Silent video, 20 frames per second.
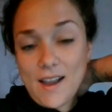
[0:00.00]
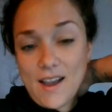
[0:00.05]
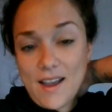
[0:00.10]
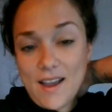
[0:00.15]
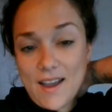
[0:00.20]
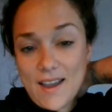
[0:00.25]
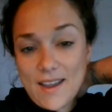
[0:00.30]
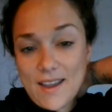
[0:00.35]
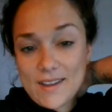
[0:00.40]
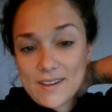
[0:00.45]

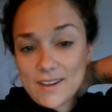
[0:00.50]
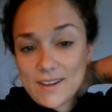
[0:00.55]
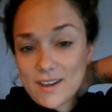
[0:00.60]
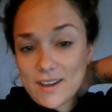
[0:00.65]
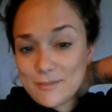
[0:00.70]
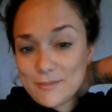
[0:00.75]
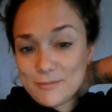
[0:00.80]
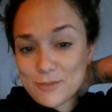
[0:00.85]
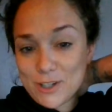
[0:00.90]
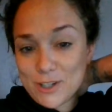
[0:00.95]
Hi,
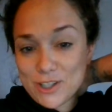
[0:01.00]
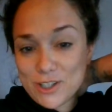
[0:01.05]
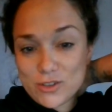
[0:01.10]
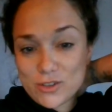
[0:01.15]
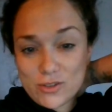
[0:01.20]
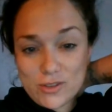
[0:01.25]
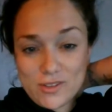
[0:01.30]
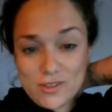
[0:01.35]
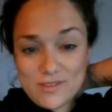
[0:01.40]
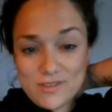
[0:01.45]
I'm
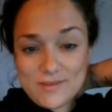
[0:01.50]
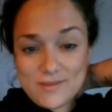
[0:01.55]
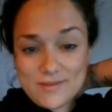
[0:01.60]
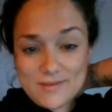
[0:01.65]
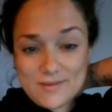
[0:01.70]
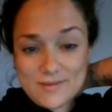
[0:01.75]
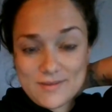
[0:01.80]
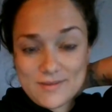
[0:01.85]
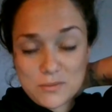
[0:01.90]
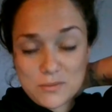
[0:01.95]
Rachel
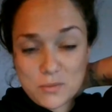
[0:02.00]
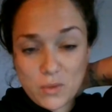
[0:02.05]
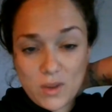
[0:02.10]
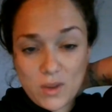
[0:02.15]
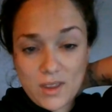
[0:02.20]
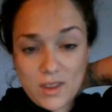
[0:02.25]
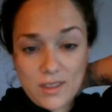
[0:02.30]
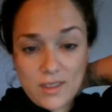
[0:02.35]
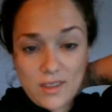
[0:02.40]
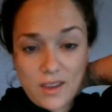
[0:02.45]

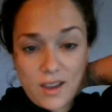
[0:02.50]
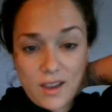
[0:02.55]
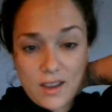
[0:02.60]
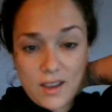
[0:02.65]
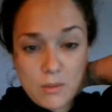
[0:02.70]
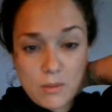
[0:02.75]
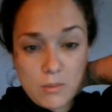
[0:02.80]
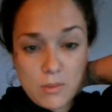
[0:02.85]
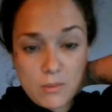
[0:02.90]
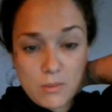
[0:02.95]
with I
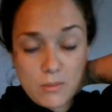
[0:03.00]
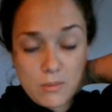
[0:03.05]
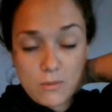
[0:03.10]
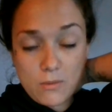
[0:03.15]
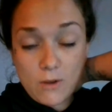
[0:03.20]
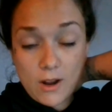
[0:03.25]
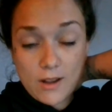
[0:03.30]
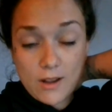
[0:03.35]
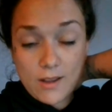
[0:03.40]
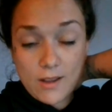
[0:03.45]
am
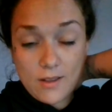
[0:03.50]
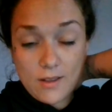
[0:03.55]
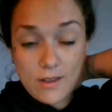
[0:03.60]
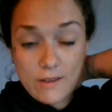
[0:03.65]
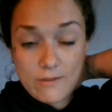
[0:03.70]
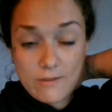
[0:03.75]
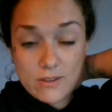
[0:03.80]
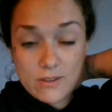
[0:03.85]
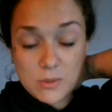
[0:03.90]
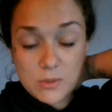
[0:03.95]
Raquel
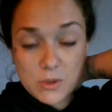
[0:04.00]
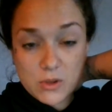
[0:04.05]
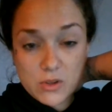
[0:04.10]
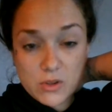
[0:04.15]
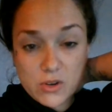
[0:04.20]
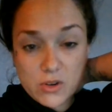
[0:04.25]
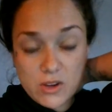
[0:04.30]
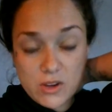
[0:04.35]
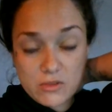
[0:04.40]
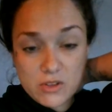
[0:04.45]
Life and
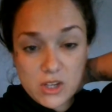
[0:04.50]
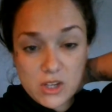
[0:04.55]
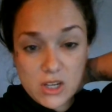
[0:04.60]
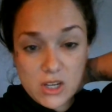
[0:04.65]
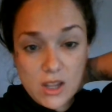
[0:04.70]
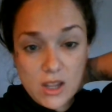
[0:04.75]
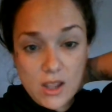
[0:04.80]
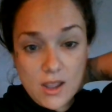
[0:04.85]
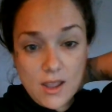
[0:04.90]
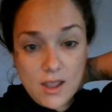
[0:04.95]
Spiritual
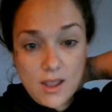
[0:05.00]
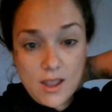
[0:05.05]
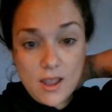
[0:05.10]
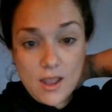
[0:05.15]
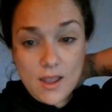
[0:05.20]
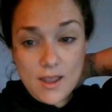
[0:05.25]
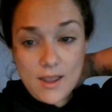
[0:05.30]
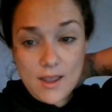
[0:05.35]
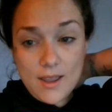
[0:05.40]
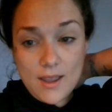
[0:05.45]
Coaching.
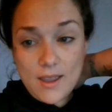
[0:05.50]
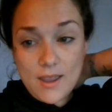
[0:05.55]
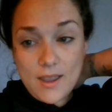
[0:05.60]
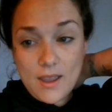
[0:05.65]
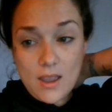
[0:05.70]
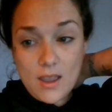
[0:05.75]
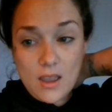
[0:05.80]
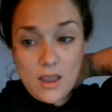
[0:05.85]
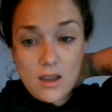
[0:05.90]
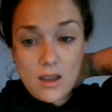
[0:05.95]

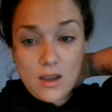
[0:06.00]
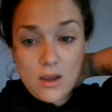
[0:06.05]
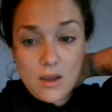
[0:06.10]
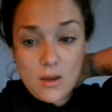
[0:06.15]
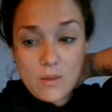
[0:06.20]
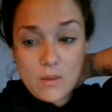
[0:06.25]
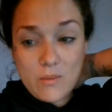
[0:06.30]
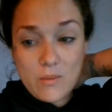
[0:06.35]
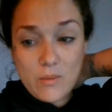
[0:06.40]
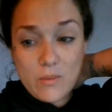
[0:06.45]

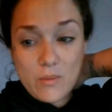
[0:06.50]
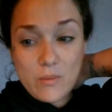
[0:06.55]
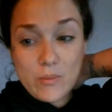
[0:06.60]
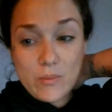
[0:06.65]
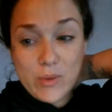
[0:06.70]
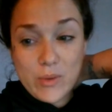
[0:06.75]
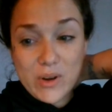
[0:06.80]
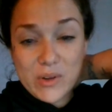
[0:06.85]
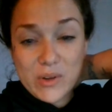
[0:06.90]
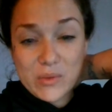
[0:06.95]
Um,
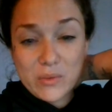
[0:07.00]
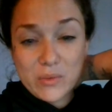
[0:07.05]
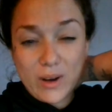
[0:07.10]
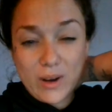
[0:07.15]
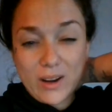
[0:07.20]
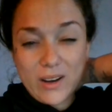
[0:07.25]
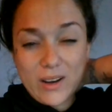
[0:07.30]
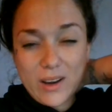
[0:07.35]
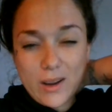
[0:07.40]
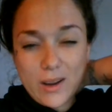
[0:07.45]
but
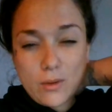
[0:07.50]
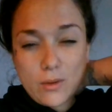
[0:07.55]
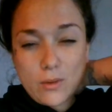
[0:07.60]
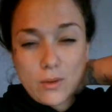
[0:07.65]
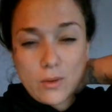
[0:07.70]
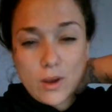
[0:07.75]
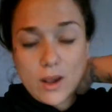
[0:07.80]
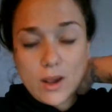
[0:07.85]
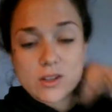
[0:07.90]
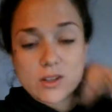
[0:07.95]
right
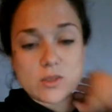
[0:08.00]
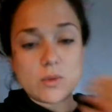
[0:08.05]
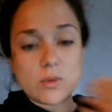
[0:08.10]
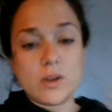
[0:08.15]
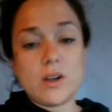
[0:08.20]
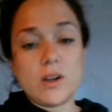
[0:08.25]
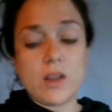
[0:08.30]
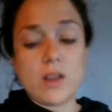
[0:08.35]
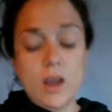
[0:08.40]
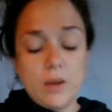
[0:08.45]
now, I just
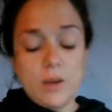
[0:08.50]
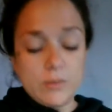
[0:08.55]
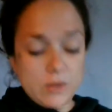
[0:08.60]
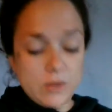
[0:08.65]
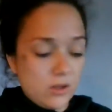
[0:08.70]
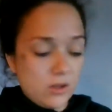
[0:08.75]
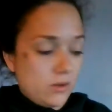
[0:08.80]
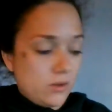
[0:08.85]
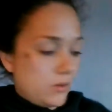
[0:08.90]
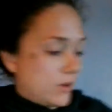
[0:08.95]
wanted to come
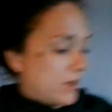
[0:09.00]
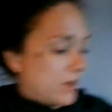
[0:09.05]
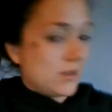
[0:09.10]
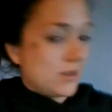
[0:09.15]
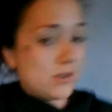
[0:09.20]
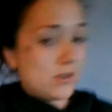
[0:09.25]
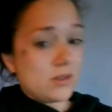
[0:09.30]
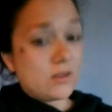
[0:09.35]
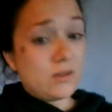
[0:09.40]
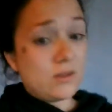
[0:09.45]
to you
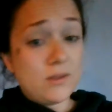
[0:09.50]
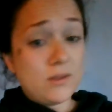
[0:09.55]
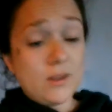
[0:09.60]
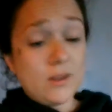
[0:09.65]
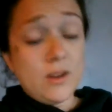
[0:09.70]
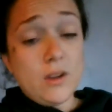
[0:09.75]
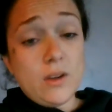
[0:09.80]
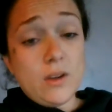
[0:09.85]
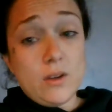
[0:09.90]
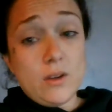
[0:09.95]
as
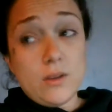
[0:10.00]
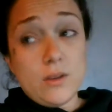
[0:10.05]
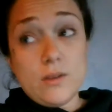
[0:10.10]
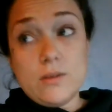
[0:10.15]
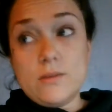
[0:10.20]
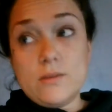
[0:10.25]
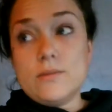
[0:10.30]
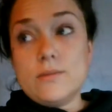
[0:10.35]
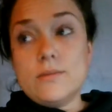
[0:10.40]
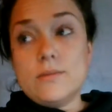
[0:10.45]

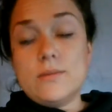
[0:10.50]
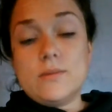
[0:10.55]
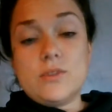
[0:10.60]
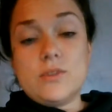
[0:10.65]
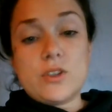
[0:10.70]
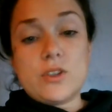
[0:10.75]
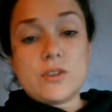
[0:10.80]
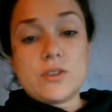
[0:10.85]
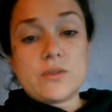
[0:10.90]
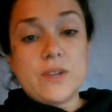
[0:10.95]

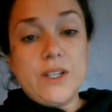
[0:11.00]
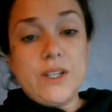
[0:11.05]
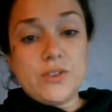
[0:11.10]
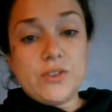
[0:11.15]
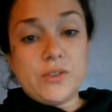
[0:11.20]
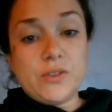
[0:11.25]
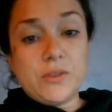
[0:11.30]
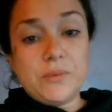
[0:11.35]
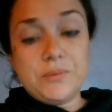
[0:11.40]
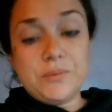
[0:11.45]
just
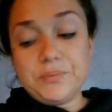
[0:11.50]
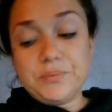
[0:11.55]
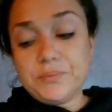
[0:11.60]
Rachel.